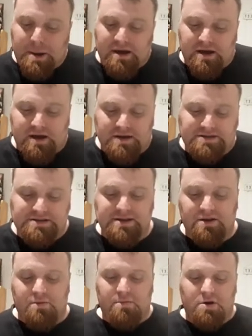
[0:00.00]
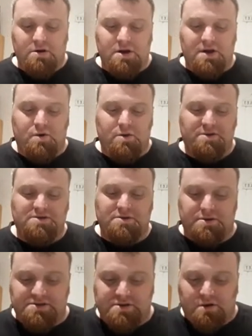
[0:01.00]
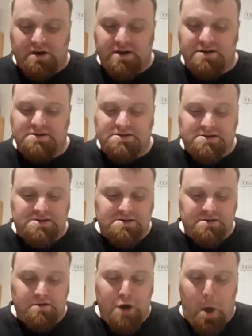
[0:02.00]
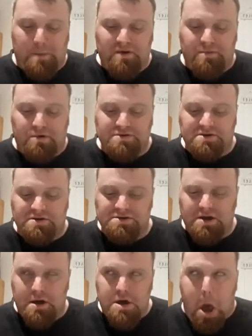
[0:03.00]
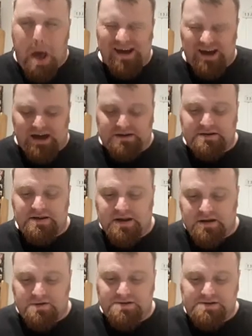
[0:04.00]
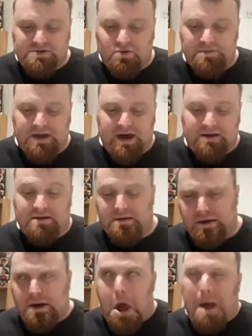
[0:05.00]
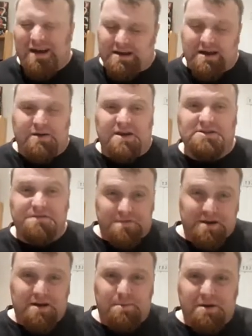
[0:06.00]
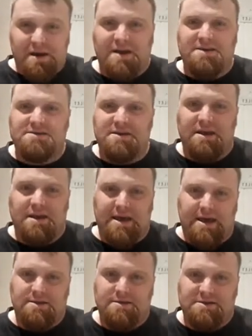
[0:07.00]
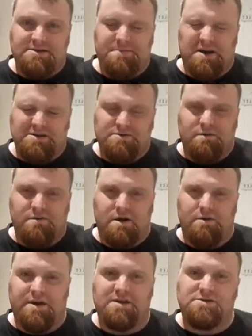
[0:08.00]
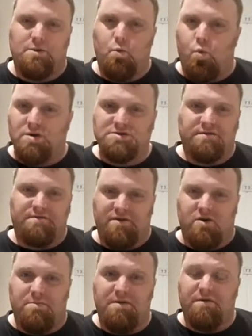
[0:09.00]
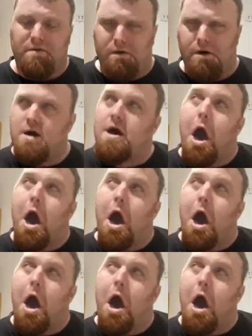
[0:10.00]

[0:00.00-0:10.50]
is a single model equipped with 2 assault cannons, 2 heavy bolters, and an Icarus Storm Cannon. Now, it's filling a place in the Space Wolf Codex that wasn't filled before.